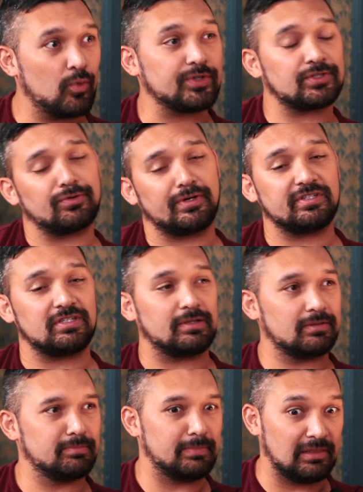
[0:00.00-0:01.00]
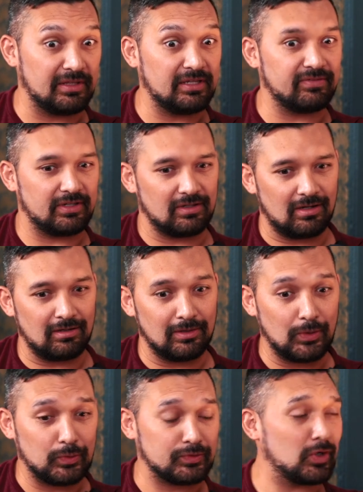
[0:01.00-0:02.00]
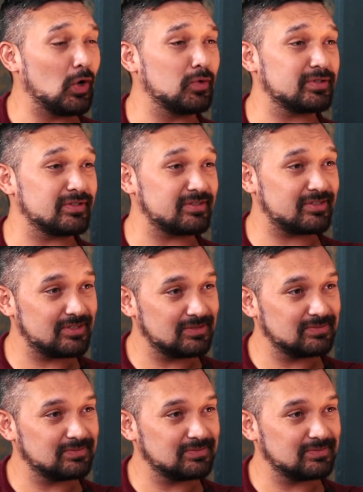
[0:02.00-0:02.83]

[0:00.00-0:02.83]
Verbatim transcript: was crazy believing all those hoaxes.